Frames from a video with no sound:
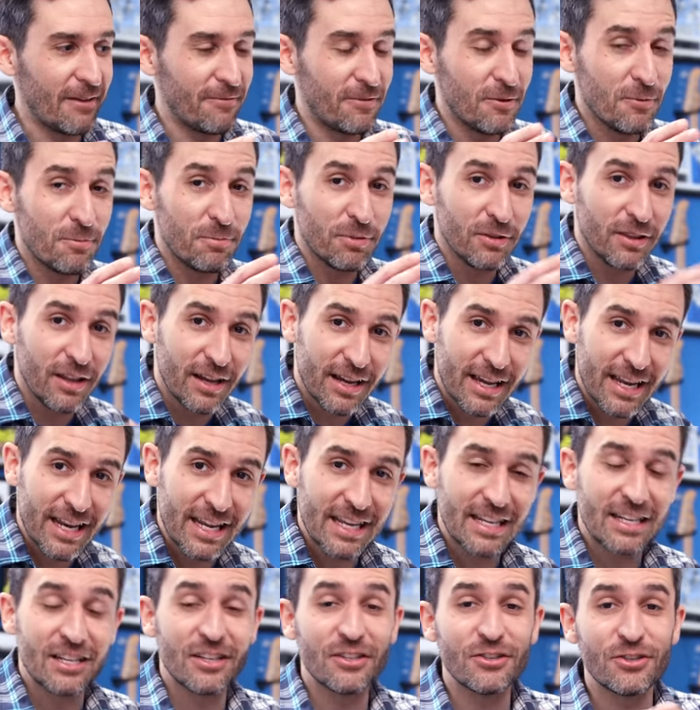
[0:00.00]
If you plug it
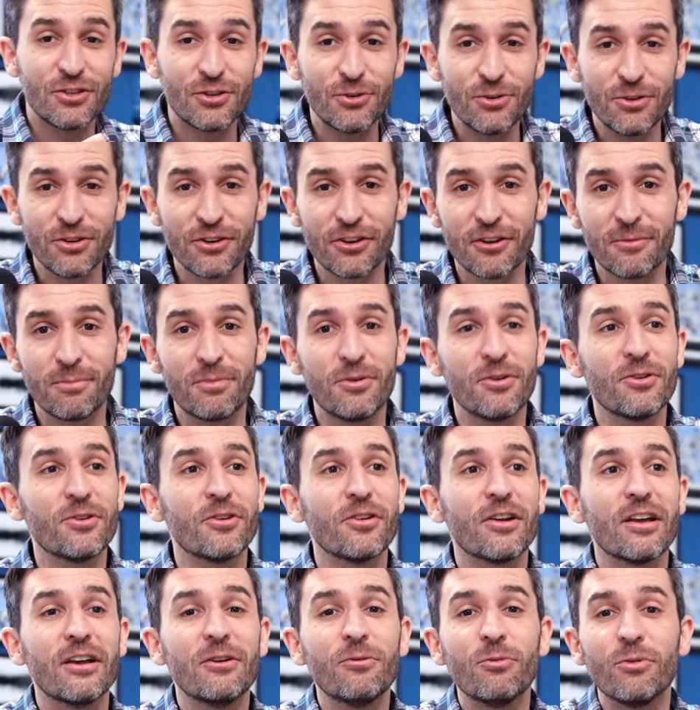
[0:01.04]
in to your
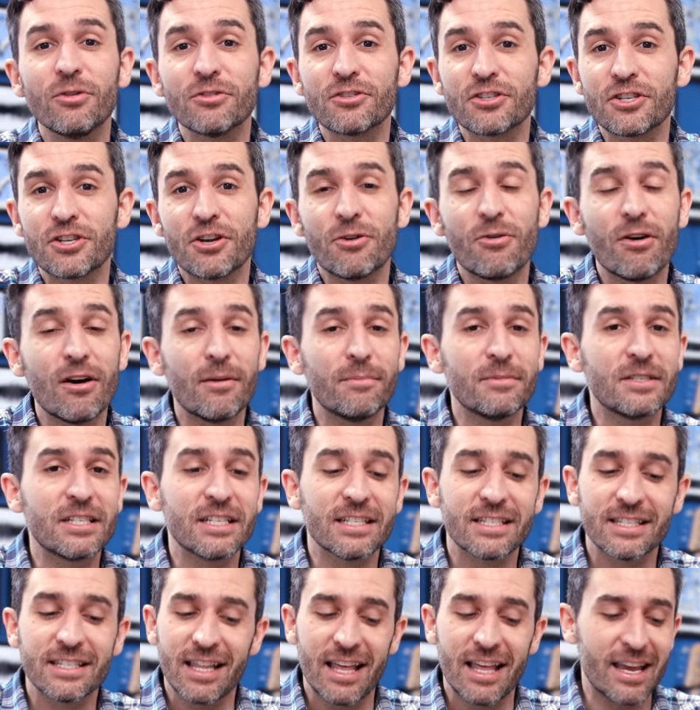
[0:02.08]
computer, it will show up
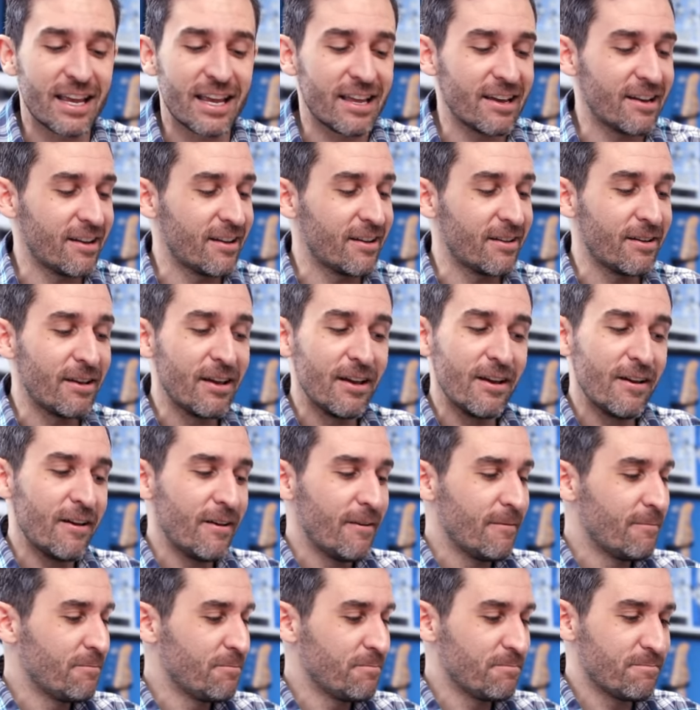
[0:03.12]
just like a
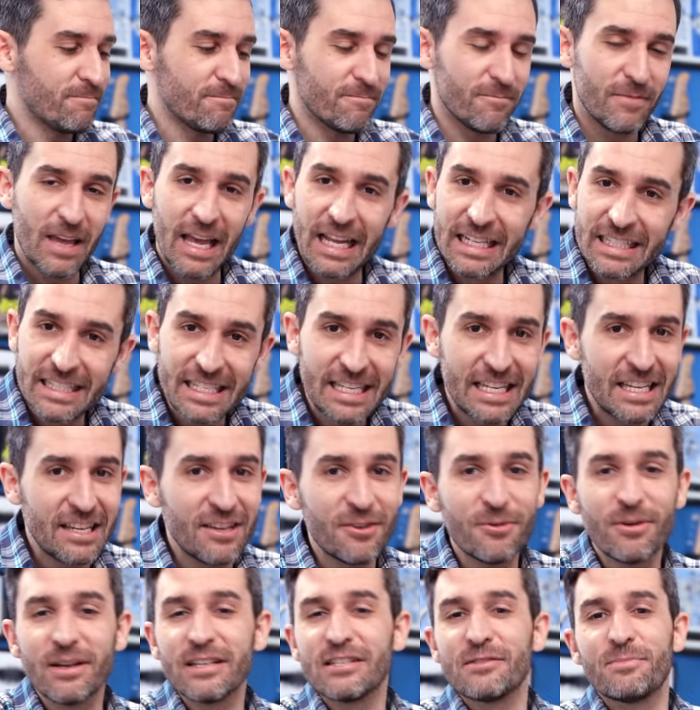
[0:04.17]
NT
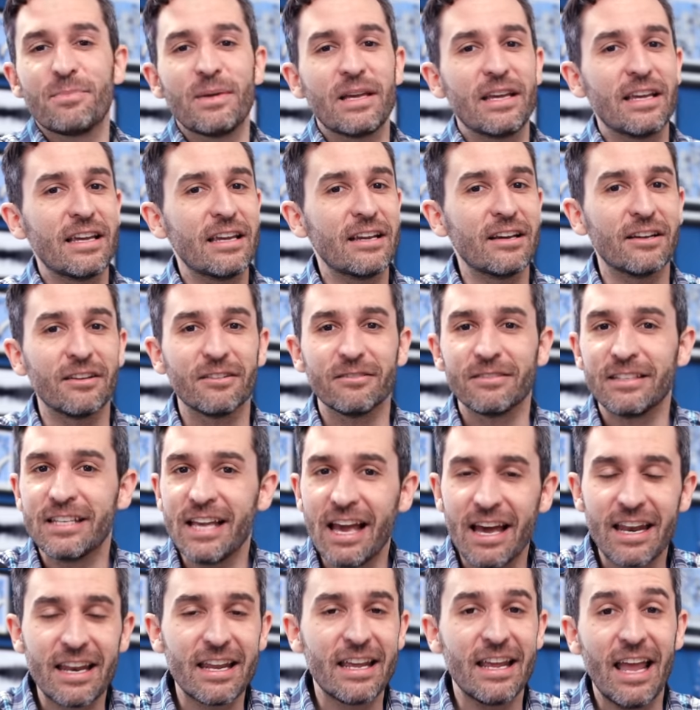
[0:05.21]
USB, a
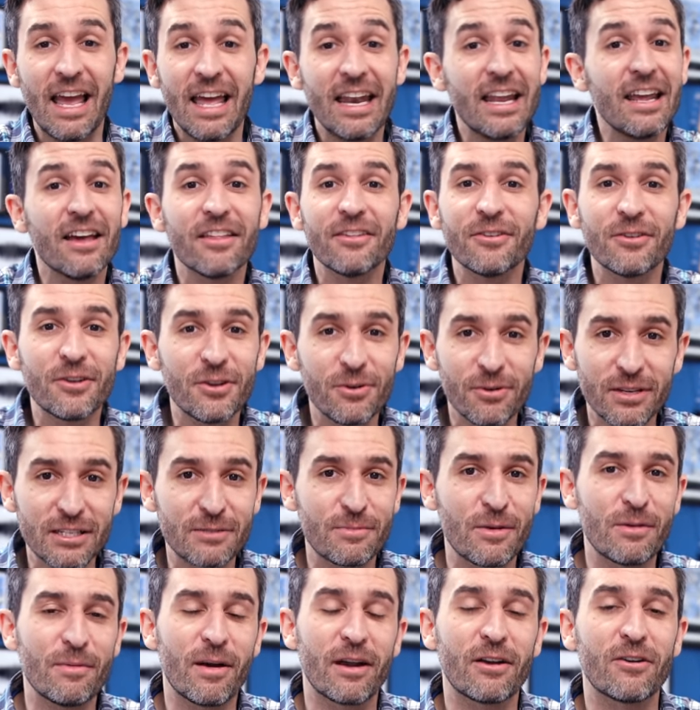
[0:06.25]
Yeti, any other
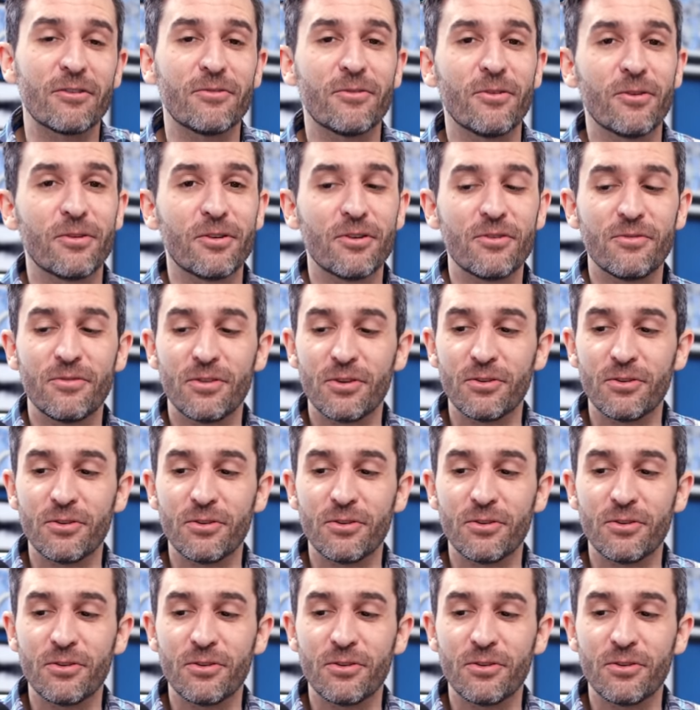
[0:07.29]
USB microphone you've